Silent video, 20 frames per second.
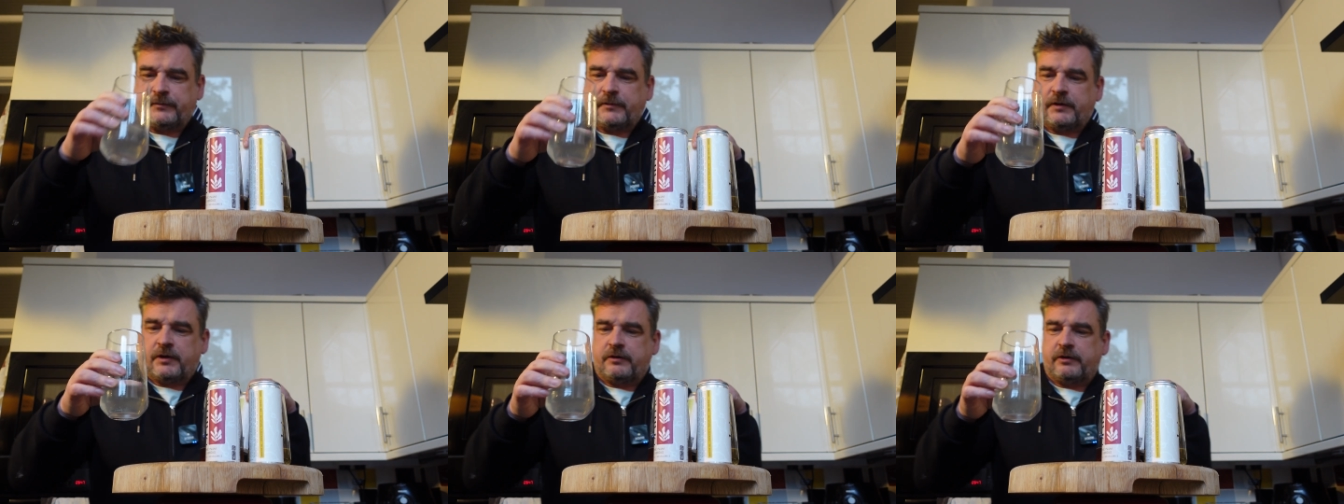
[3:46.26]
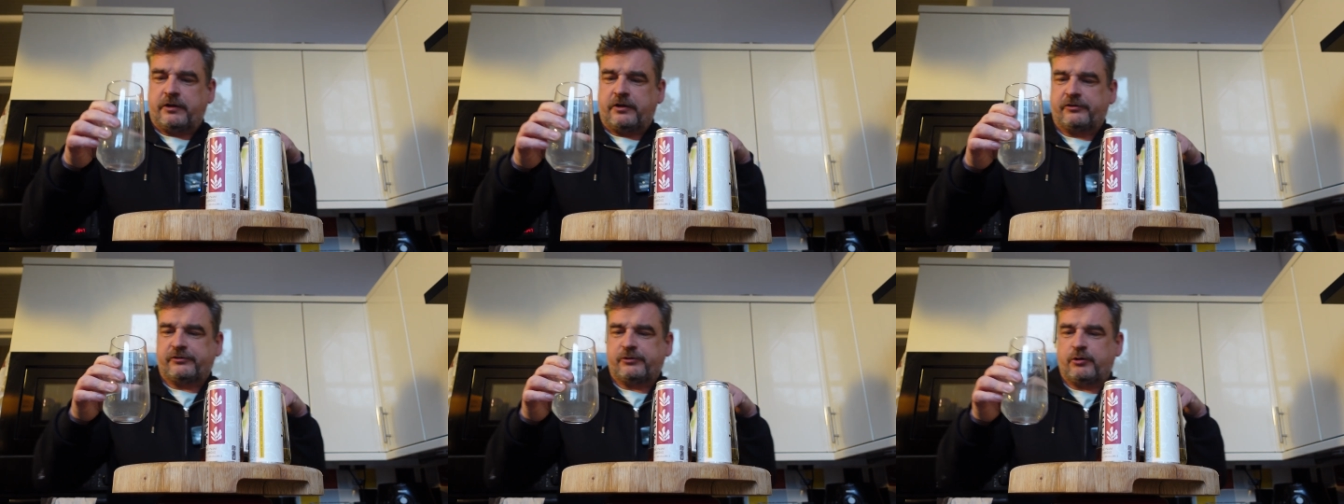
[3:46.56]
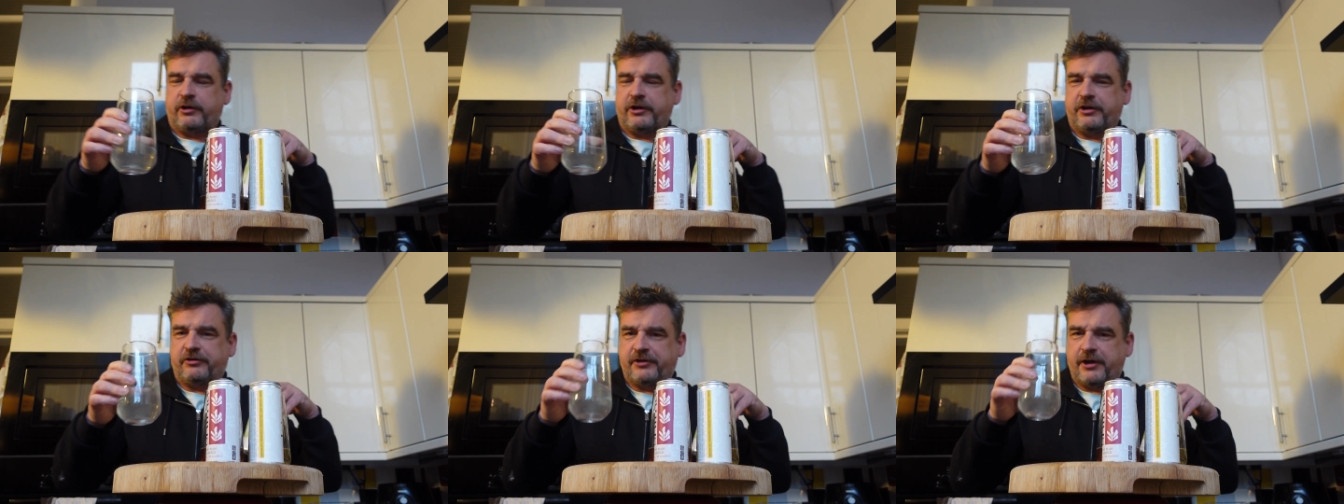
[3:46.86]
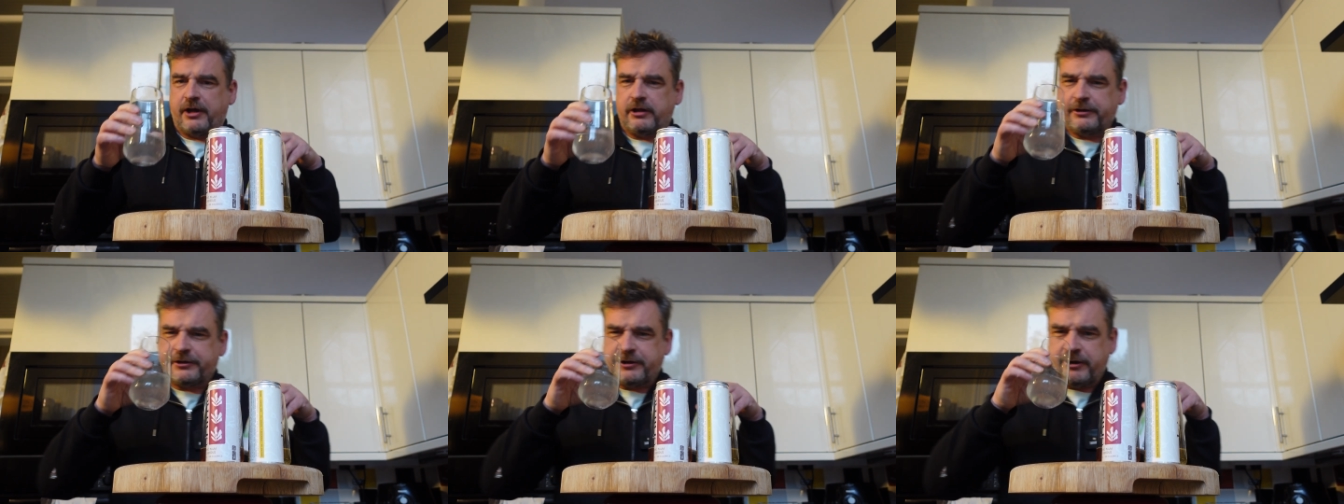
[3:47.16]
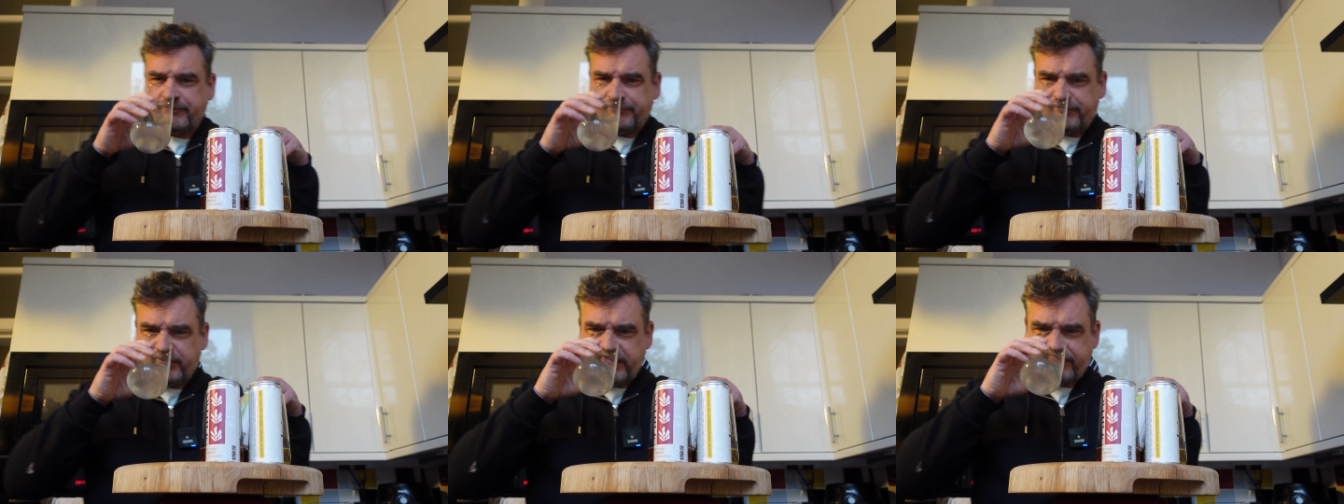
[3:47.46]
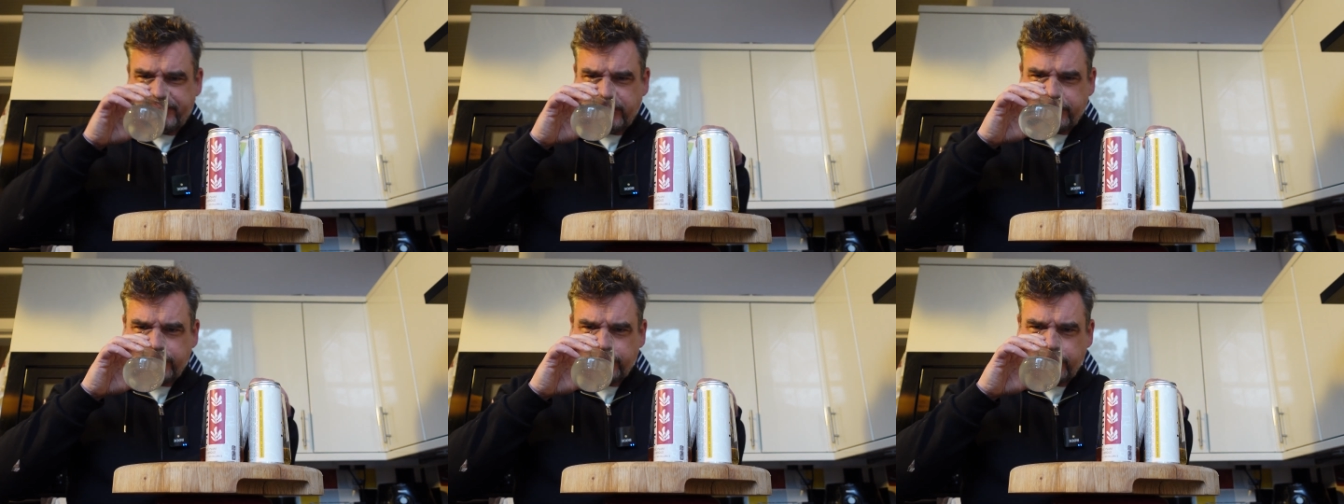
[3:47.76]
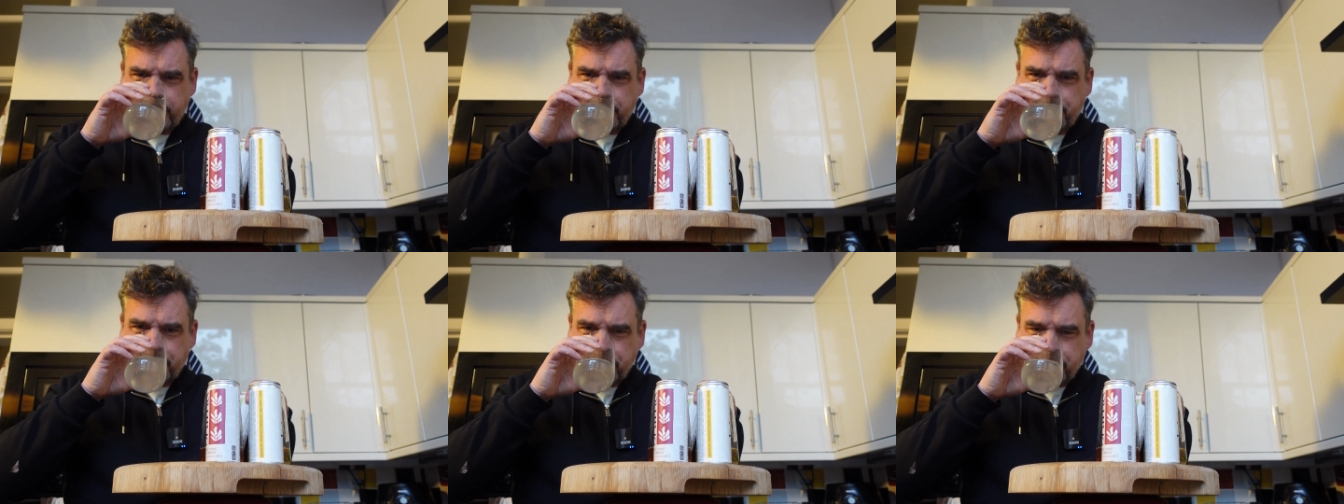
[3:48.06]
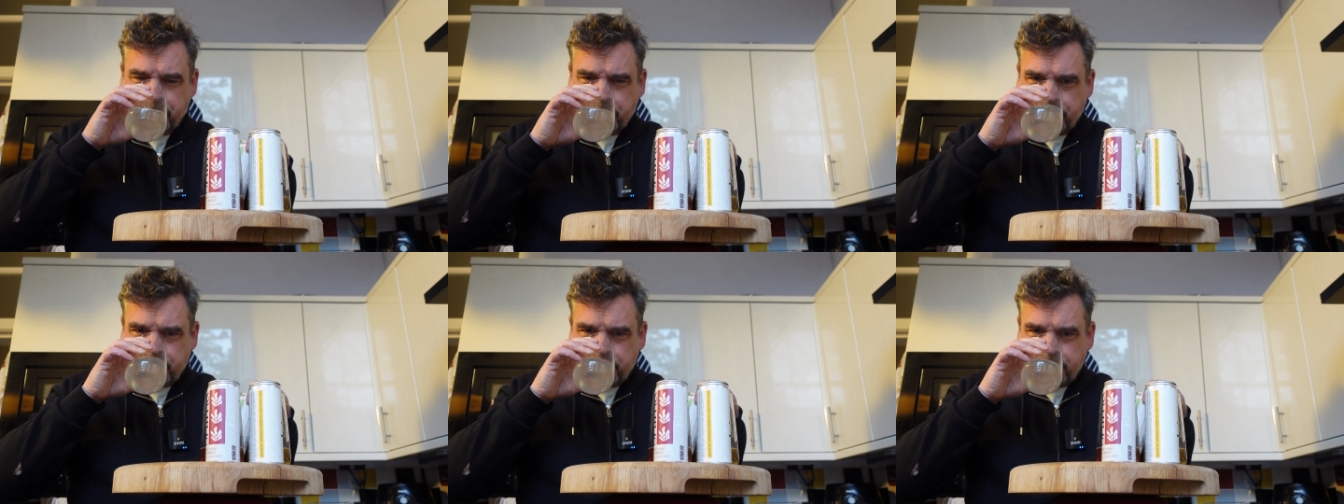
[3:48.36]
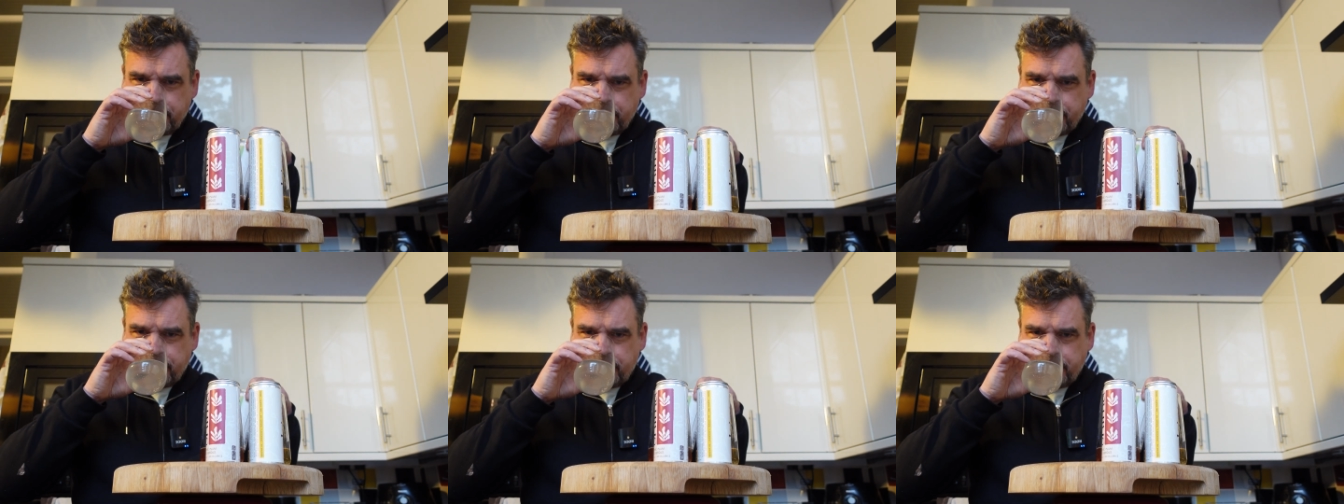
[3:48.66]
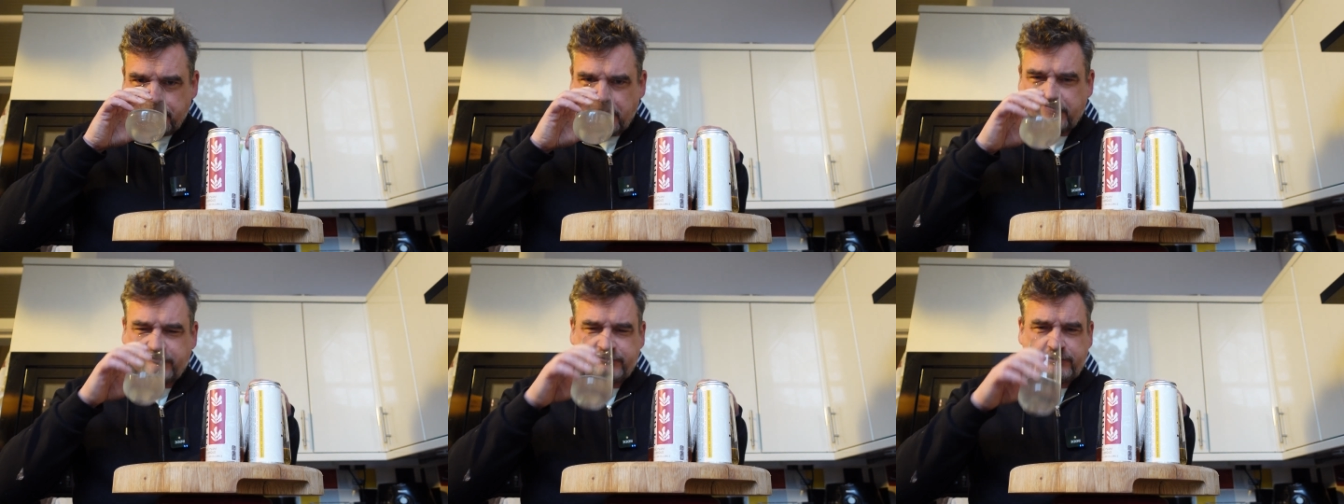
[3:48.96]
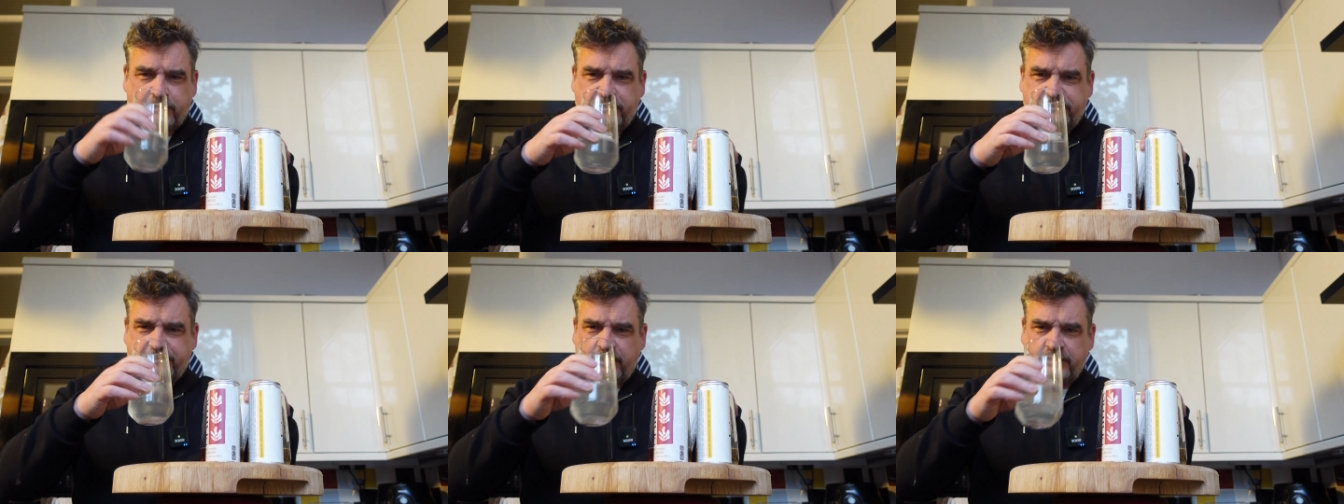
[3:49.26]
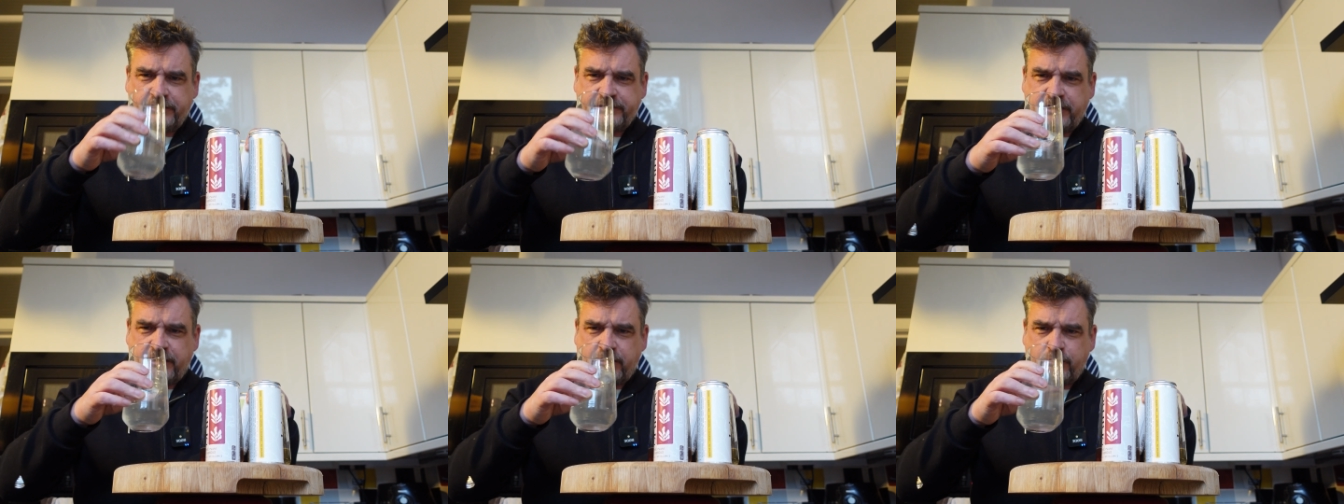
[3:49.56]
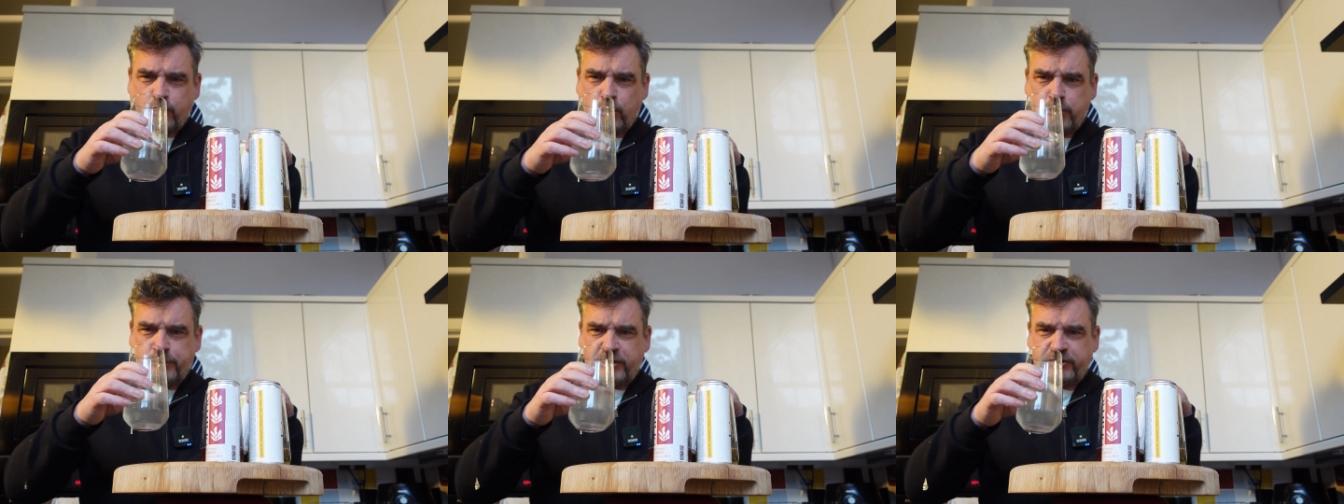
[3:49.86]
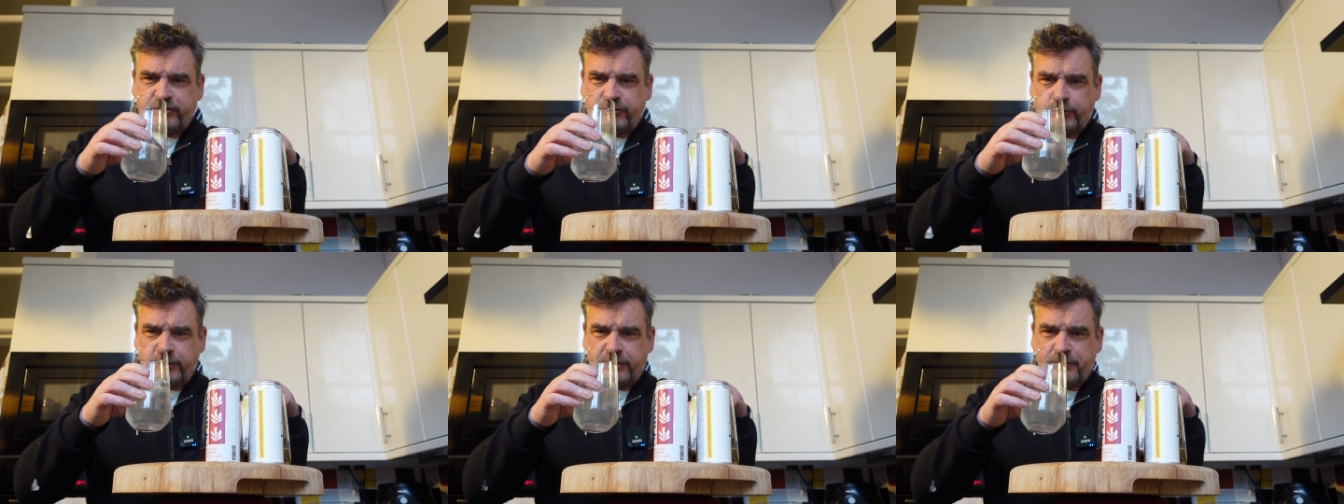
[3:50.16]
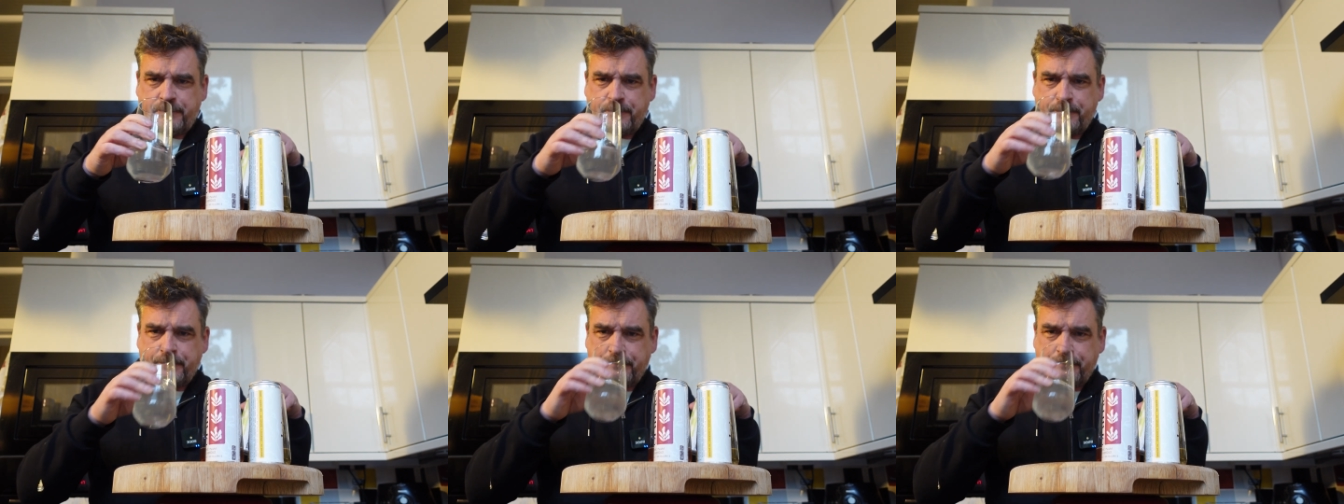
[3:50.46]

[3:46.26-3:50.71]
that's quite a delicate flavour to it. Delicate aroma to it.